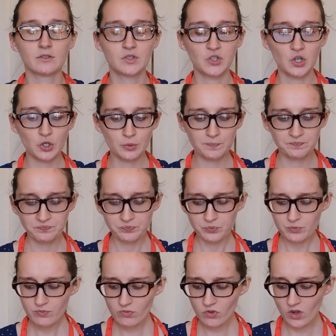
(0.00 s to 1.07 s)
So
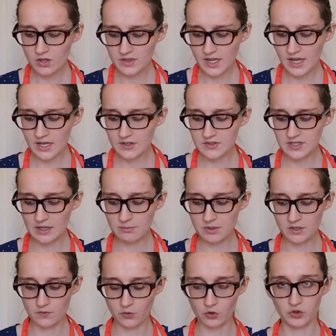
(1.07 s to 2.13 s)
they sent me,